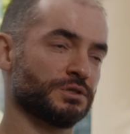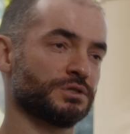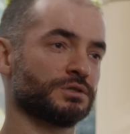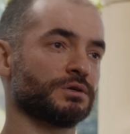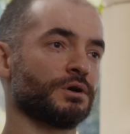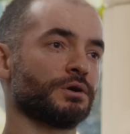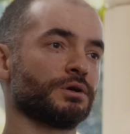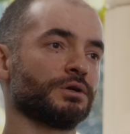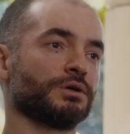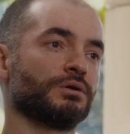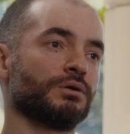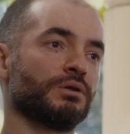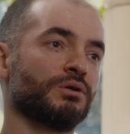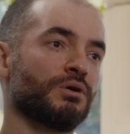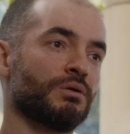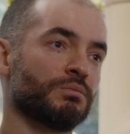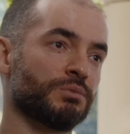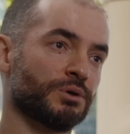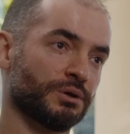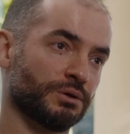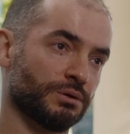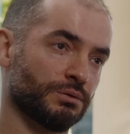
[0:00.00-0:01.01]
starting
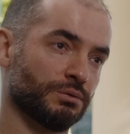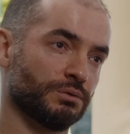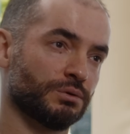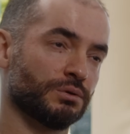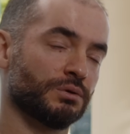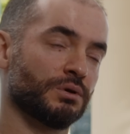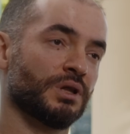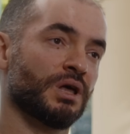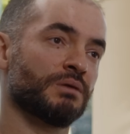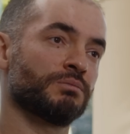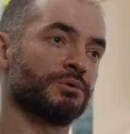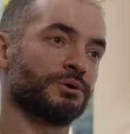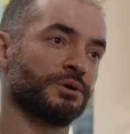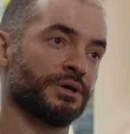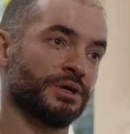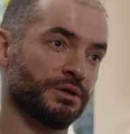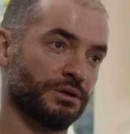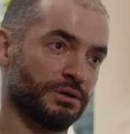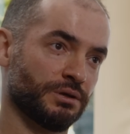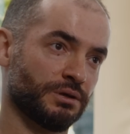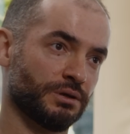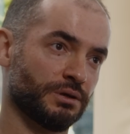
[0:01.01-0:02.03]
collabor to, to
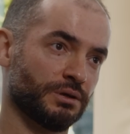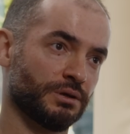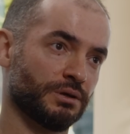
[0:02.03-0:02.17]
collaborate